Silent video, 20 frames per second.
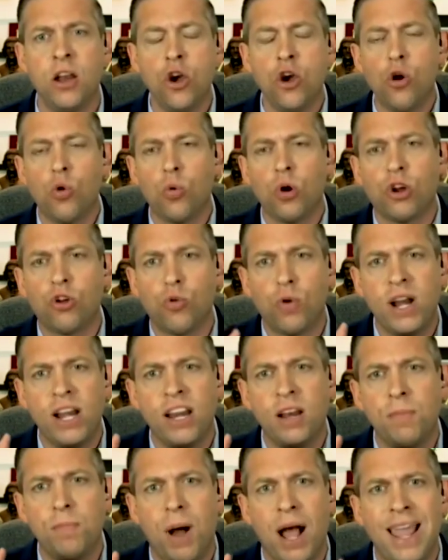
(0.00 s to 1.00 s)
we're greeted
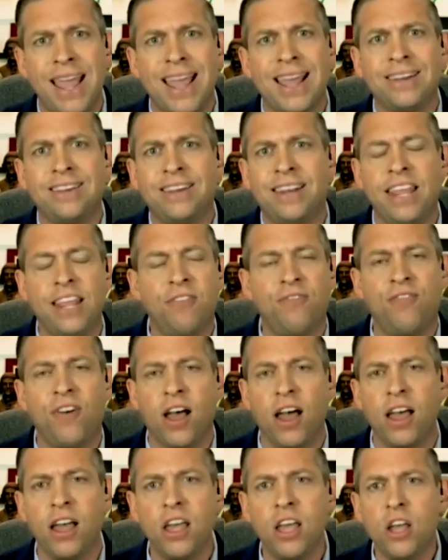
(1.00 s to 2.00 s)
by Antifa,
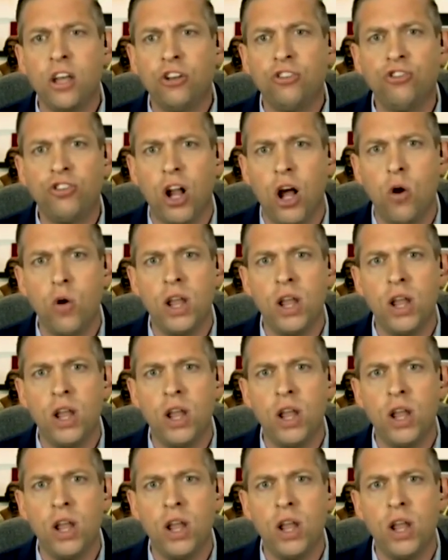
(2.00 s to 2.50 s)
showing